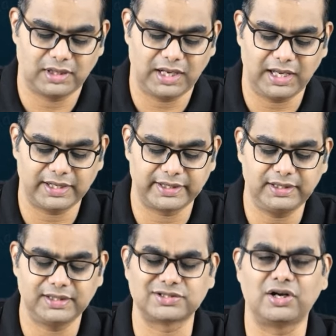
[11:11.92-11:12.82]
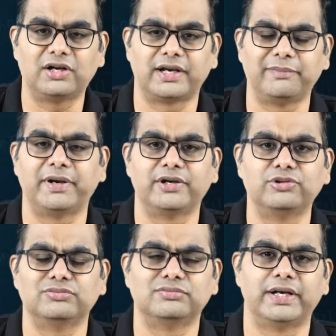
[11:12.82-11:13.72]
RIL does not repay
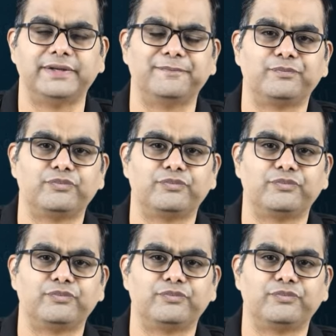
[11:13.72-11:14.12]
you money.